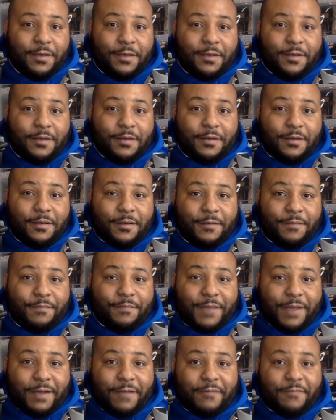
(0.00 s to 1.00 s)

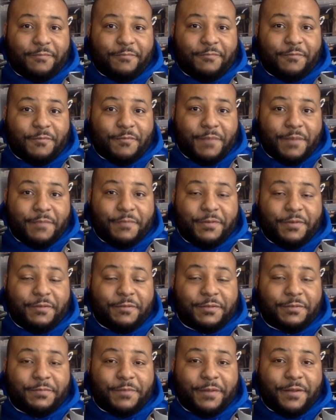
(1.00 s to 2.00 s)
I remember there
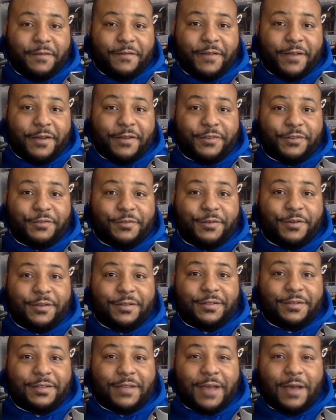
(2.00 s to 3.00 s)
was a pair of Air
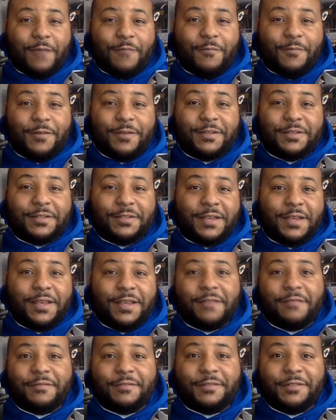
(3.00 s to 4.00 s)
Jordans. I want to say
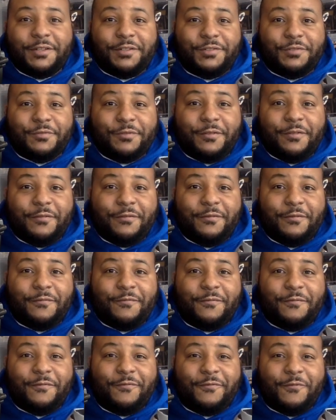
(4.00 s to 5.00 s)
it was the Jordan
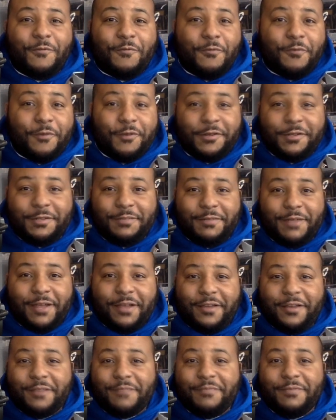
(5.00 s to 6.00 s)
4s, but I
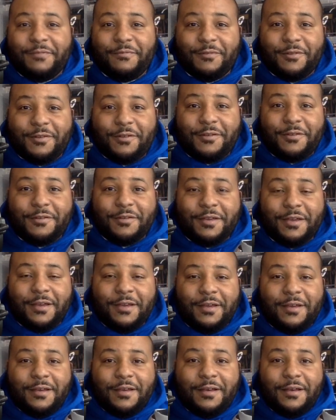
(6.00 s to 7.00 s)
could be wrong,
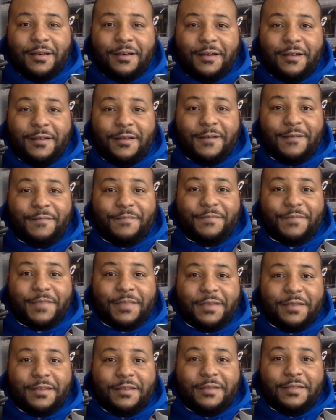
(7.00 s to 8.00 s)

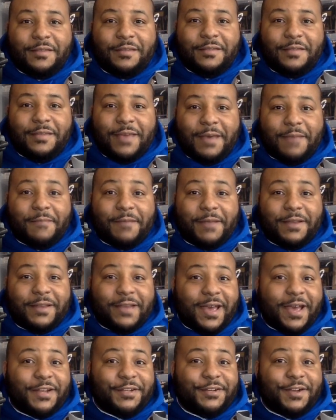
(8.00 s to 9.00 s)
that my
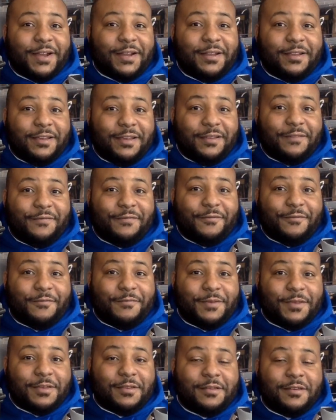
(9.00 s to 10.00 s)
dad tried to get for
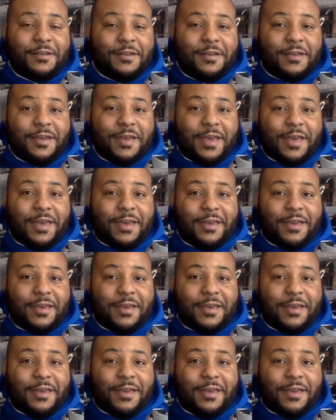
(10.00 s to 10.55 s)
me, and